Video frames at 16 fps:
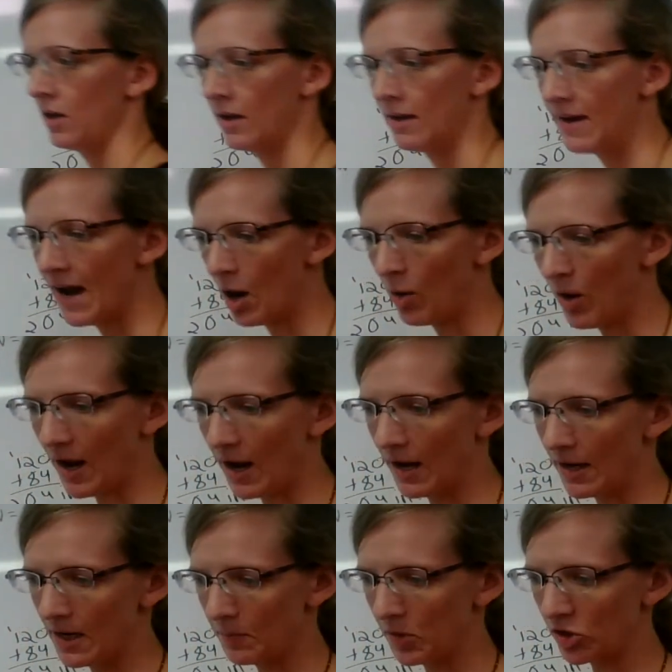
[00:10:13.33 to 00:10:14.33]
Now on
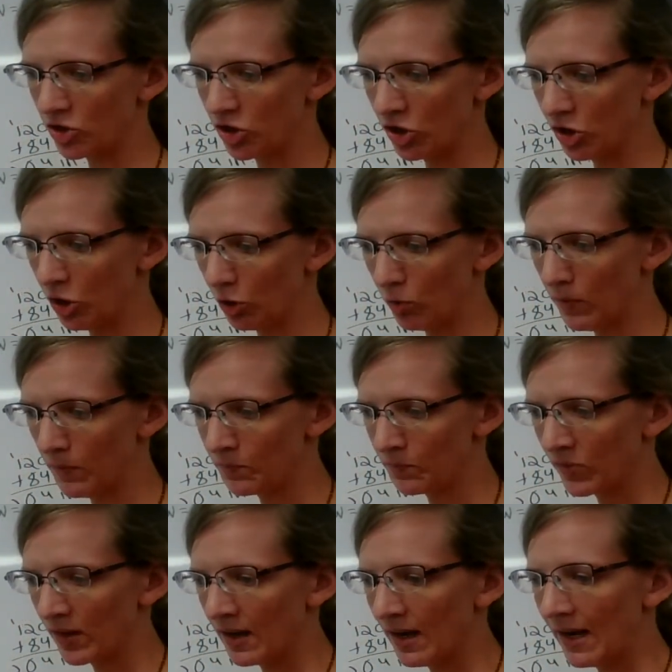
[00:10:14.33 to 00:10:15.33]
number 2,
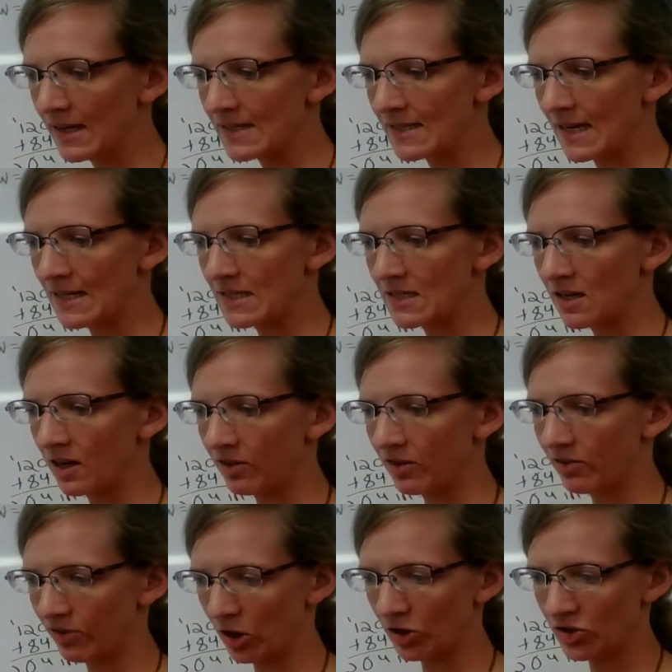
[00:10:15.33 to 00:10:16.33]
it says
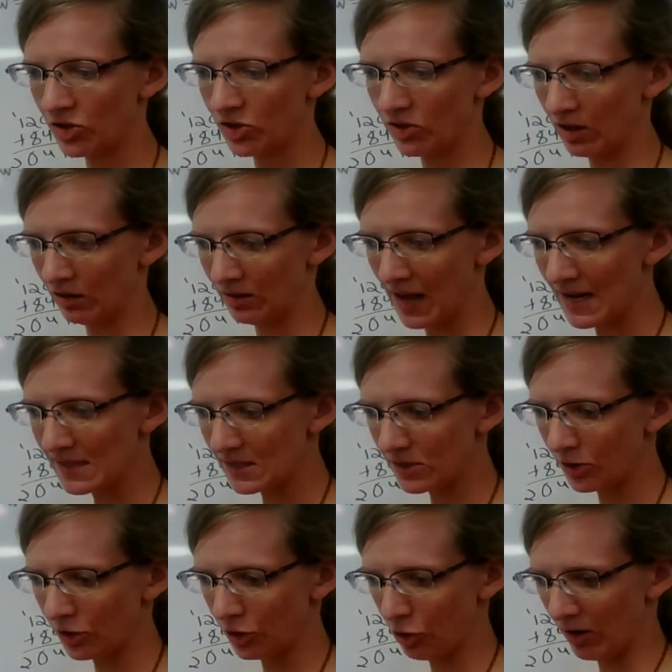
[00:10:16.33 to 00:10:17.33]
convert to the lesser
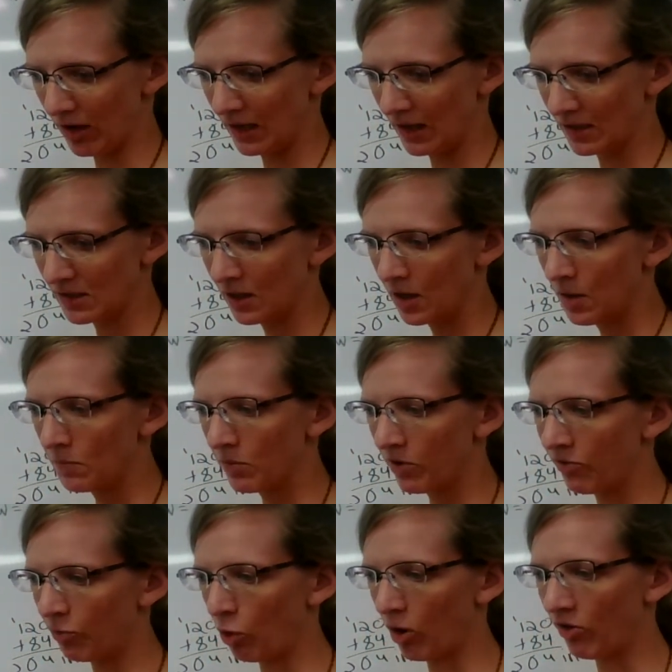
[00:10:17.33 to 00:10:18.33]
unit
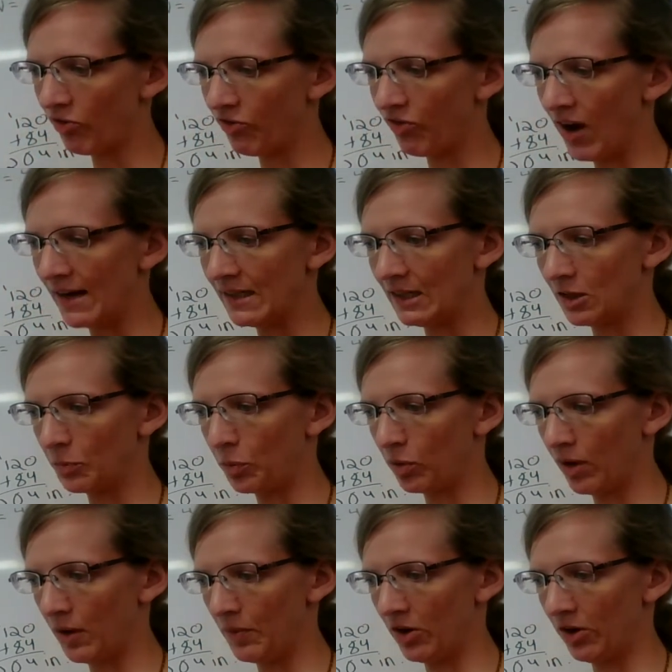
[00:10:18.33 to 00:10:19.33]
before finding the
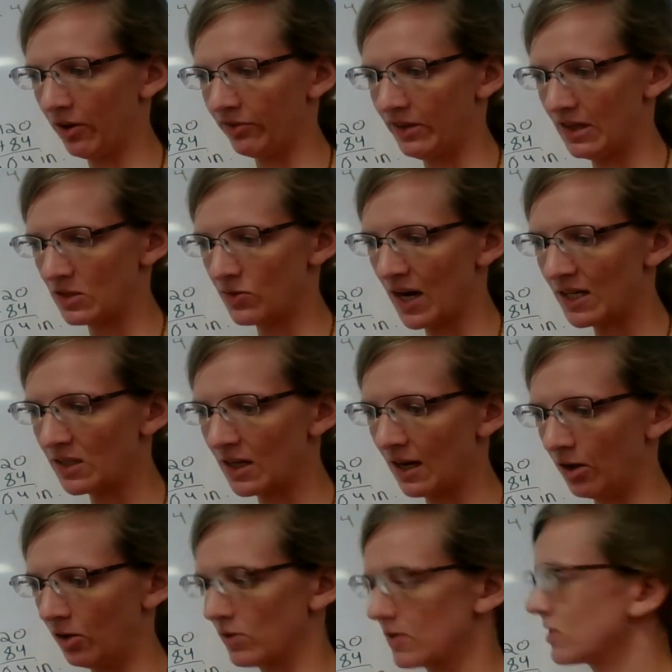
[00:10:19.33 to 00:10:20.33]
perimeter of these
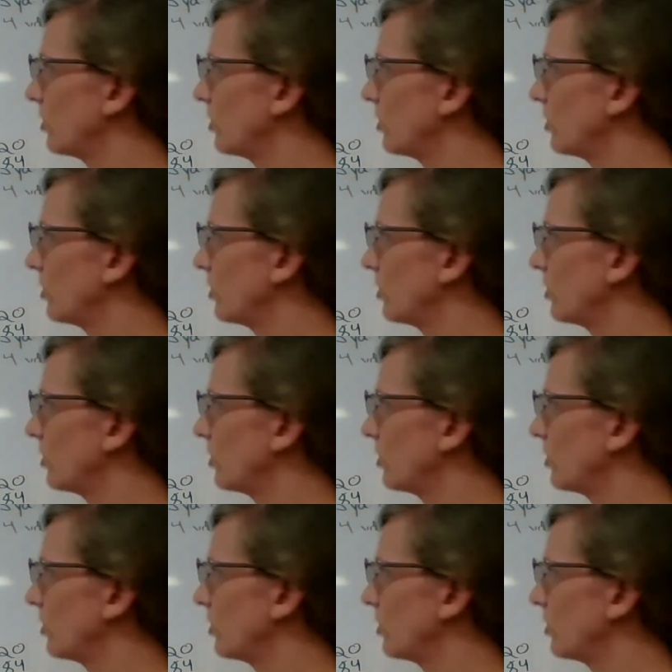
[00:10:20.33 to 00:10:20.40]
rectangles. So